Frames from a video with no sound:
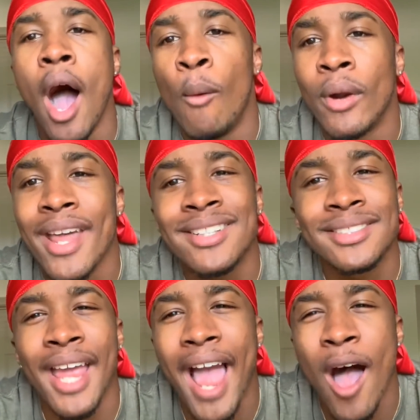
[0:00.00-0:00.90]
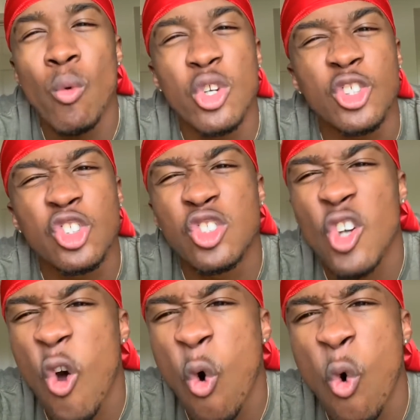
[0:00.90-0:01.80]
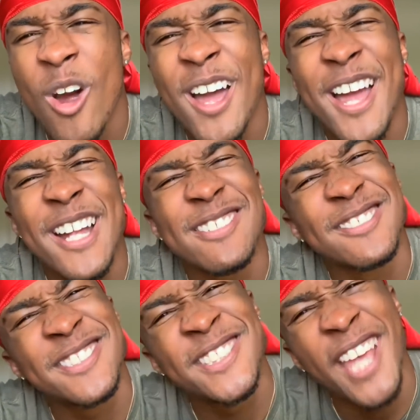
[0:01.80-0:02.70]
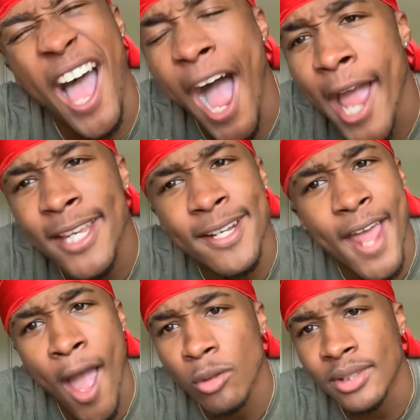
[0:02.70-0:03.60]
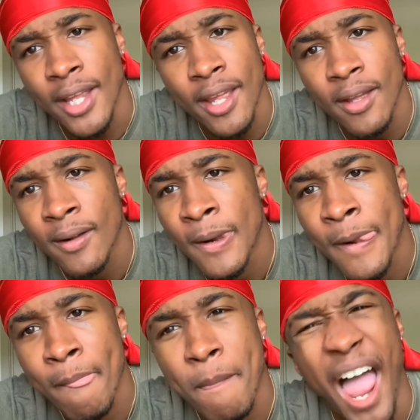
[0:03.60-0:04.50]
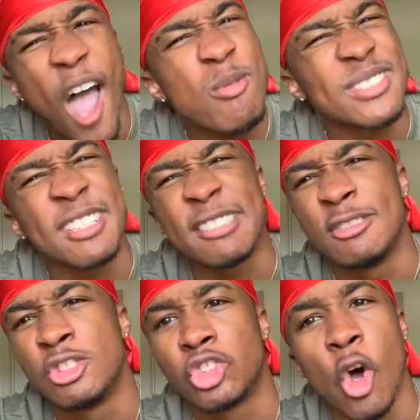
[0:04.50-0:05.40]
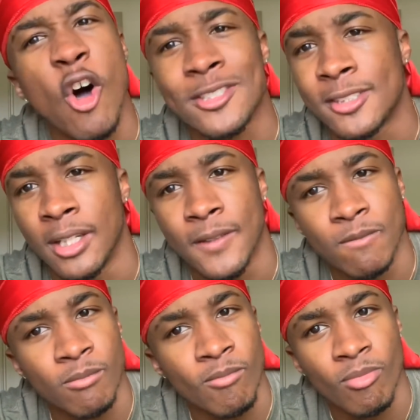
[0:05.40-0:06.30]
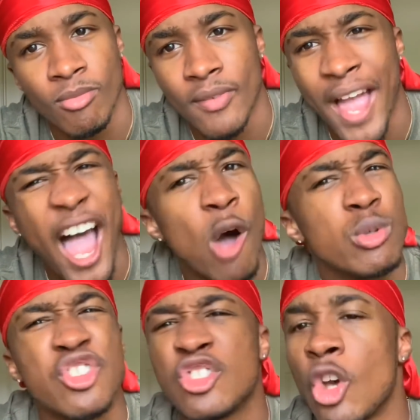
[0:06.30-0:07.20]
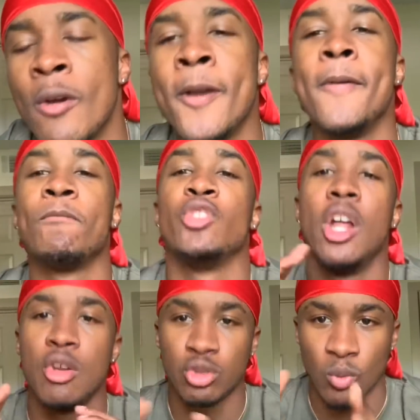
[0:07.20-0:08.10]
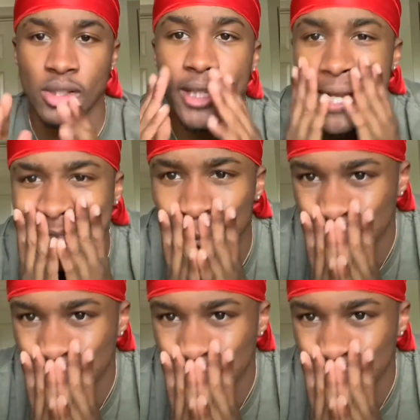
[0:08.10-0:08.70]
When I say I was so tired out there, I was exhausted. I was so, yo, there was one day,